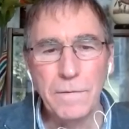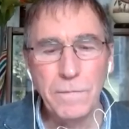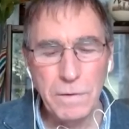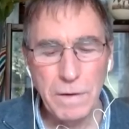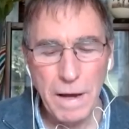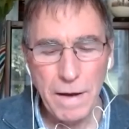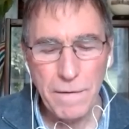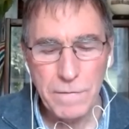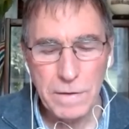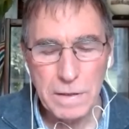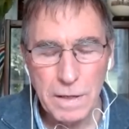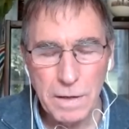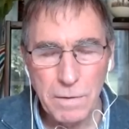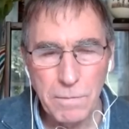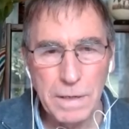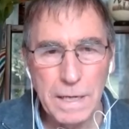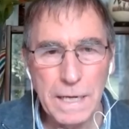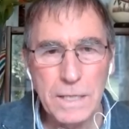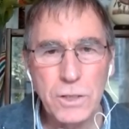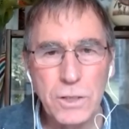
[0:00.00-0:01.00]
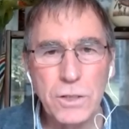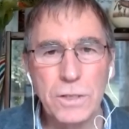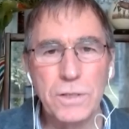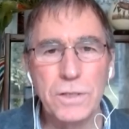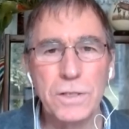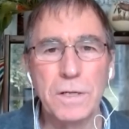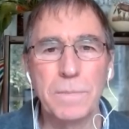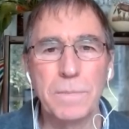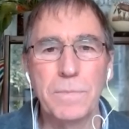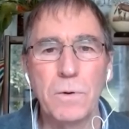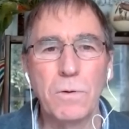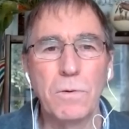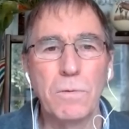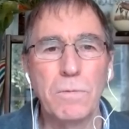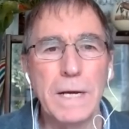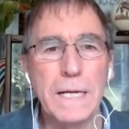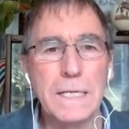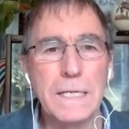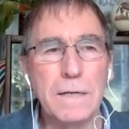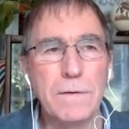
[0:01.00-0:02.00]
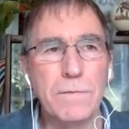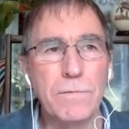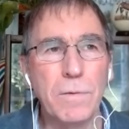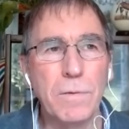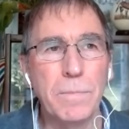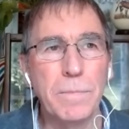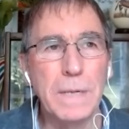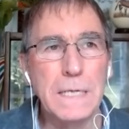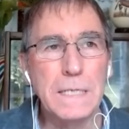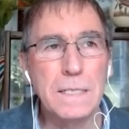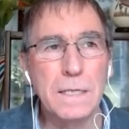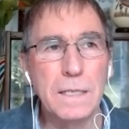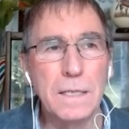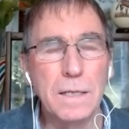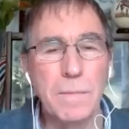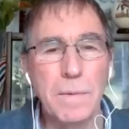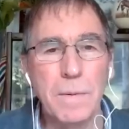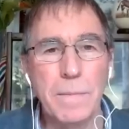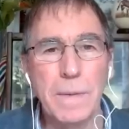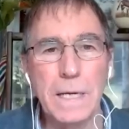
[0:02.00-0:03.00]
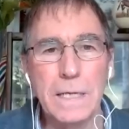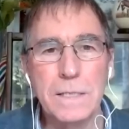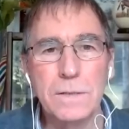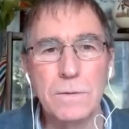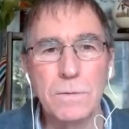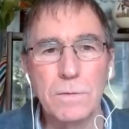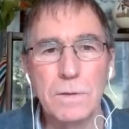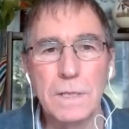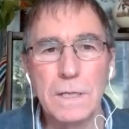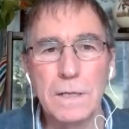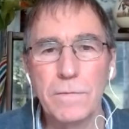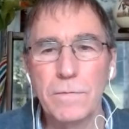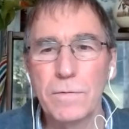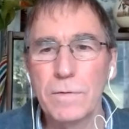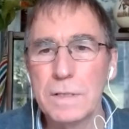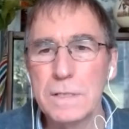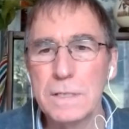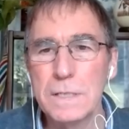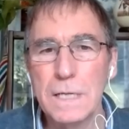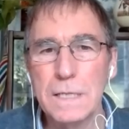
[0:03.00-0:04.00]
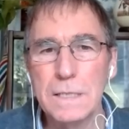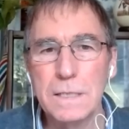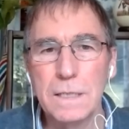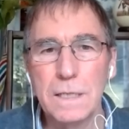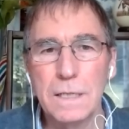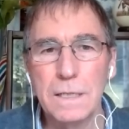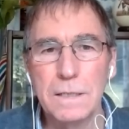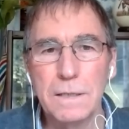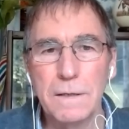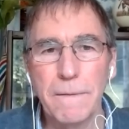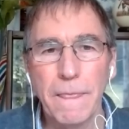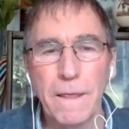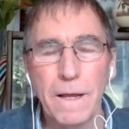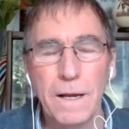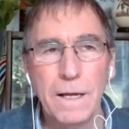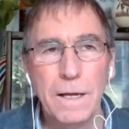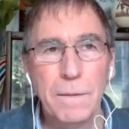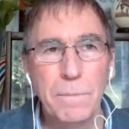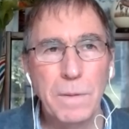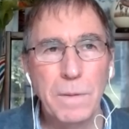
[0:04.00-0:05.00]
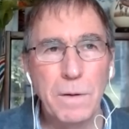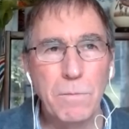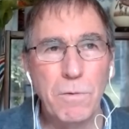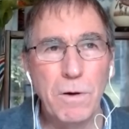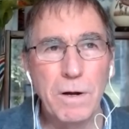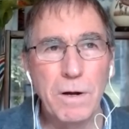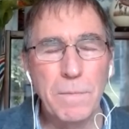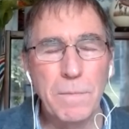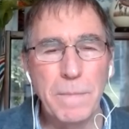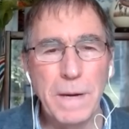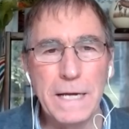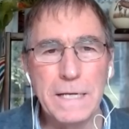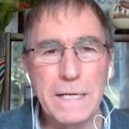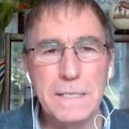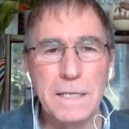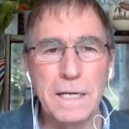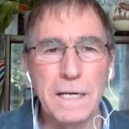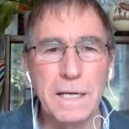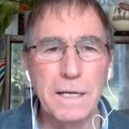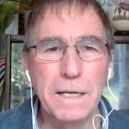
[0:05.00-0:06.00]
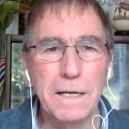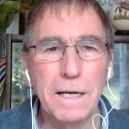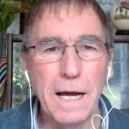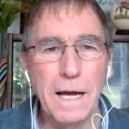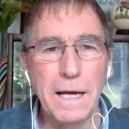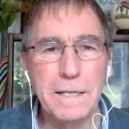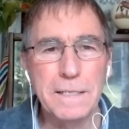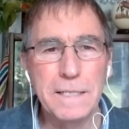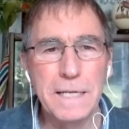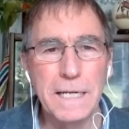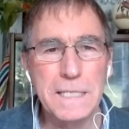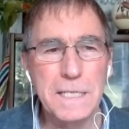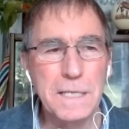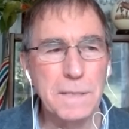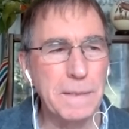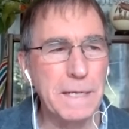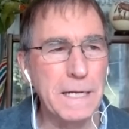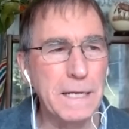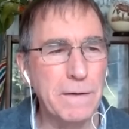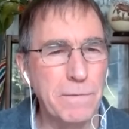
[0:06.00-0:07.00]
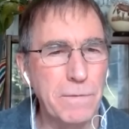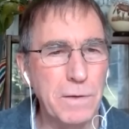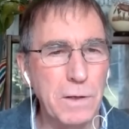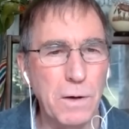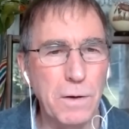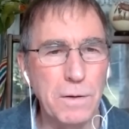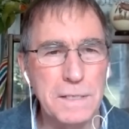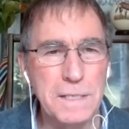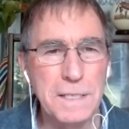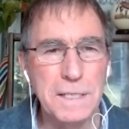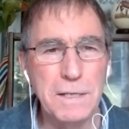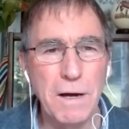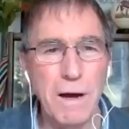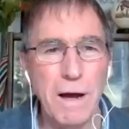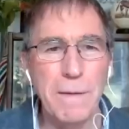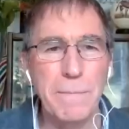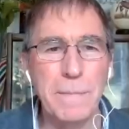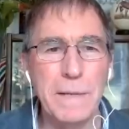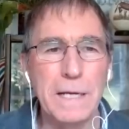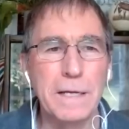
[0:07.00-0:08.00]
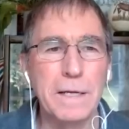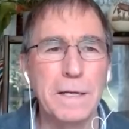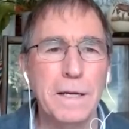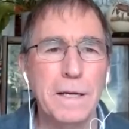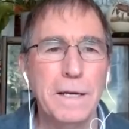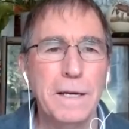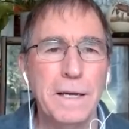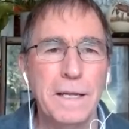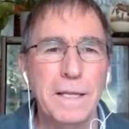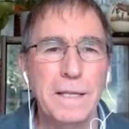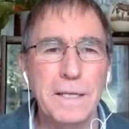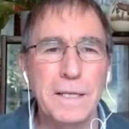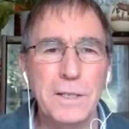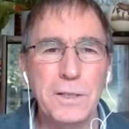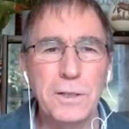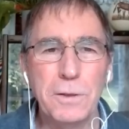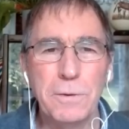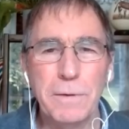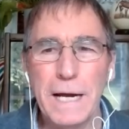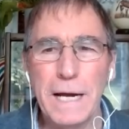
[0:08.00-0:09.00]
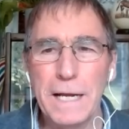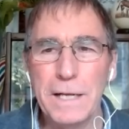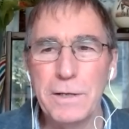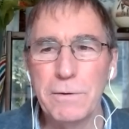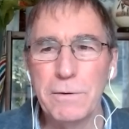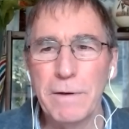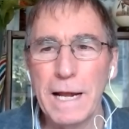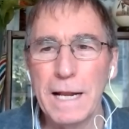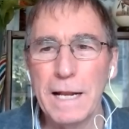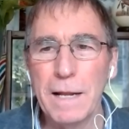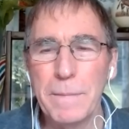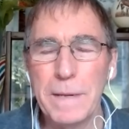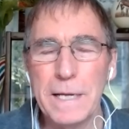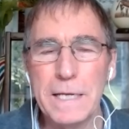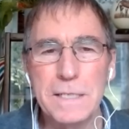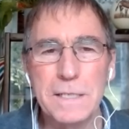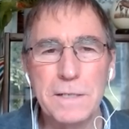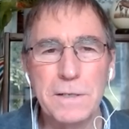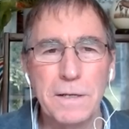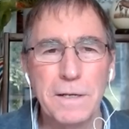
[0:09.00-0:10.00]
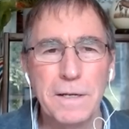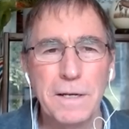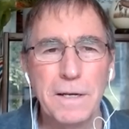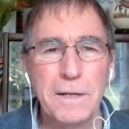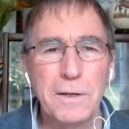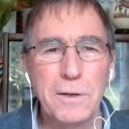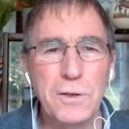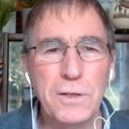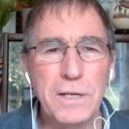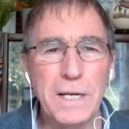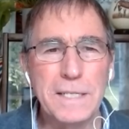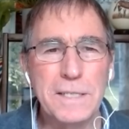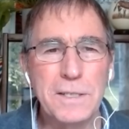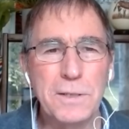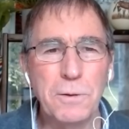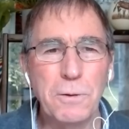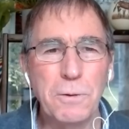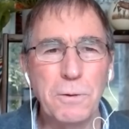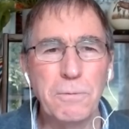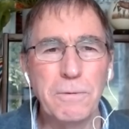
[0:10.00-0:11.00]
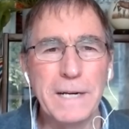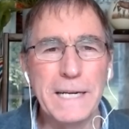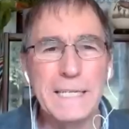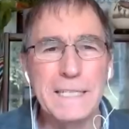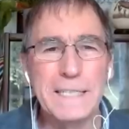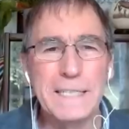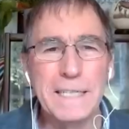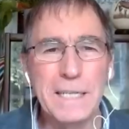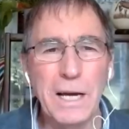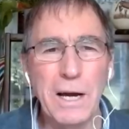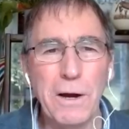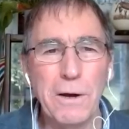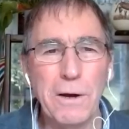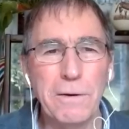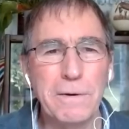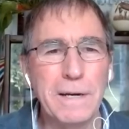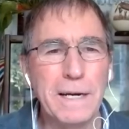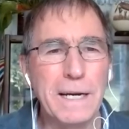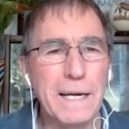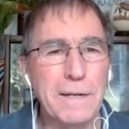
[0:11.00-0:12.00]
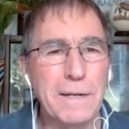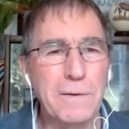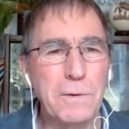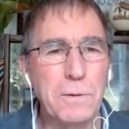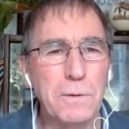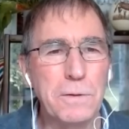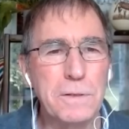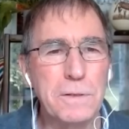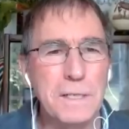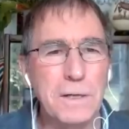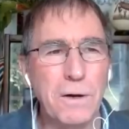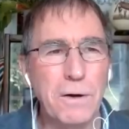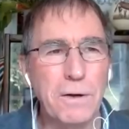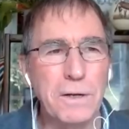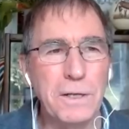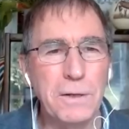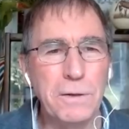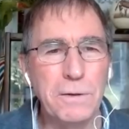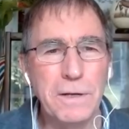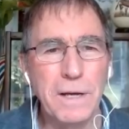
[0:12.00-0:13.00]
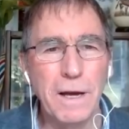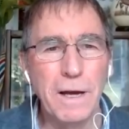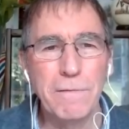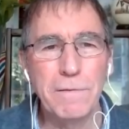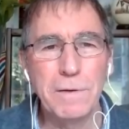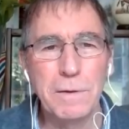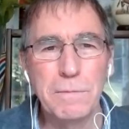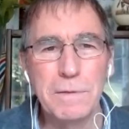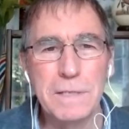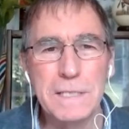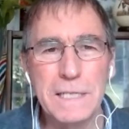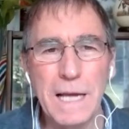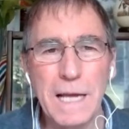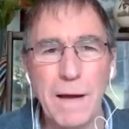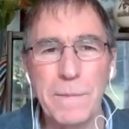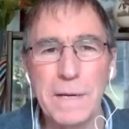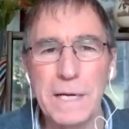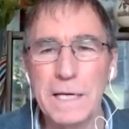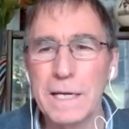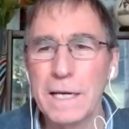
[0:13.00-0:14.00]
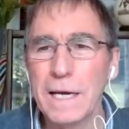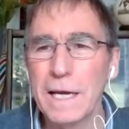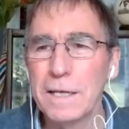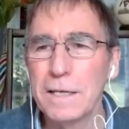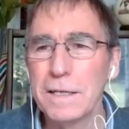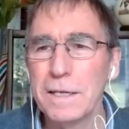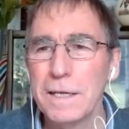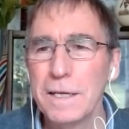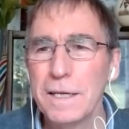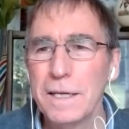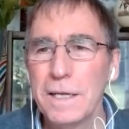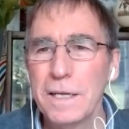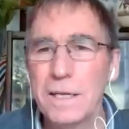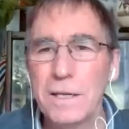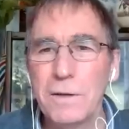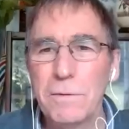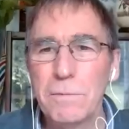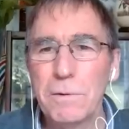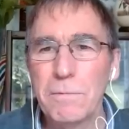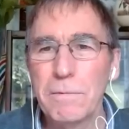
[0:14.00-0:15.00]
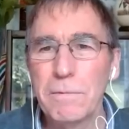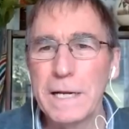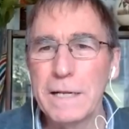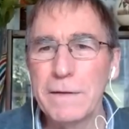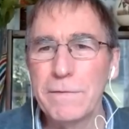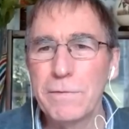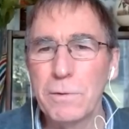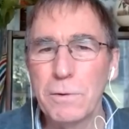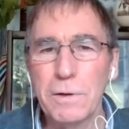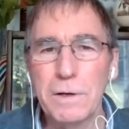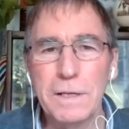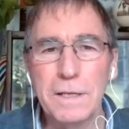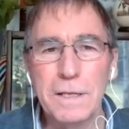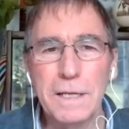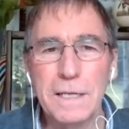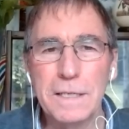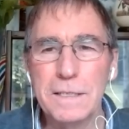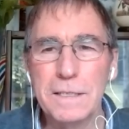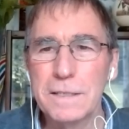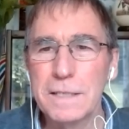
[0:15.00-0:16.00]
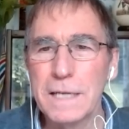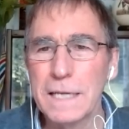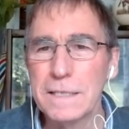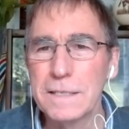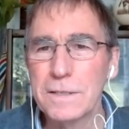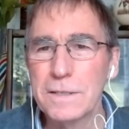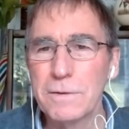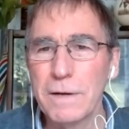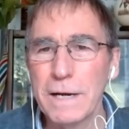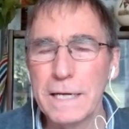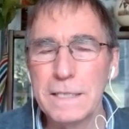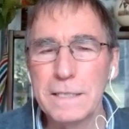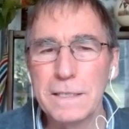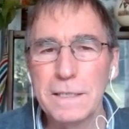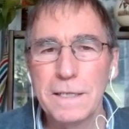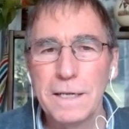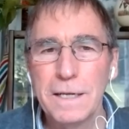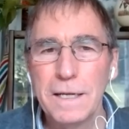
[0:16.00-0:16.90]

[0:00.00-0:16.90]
you have a relationship already from meeting them, it makes all the difference, doesn't it? But what amazing testimony of God's timing that you had your LMS just all ready to go. And of course, God knew COVID was coming and you were ready for it. That's great.